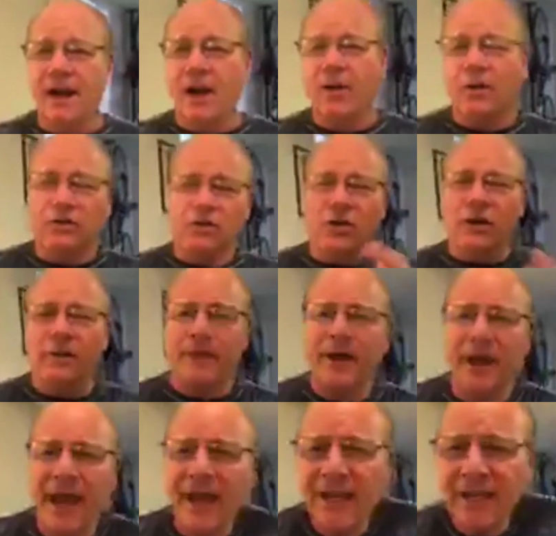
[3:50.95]
I'm going to talk
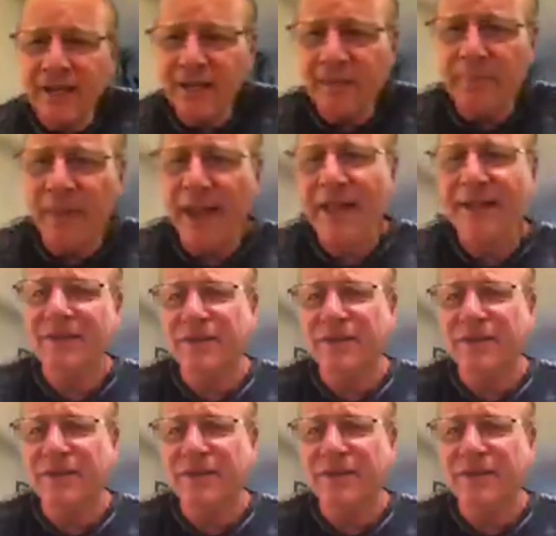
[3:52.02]
about Hank. The pens are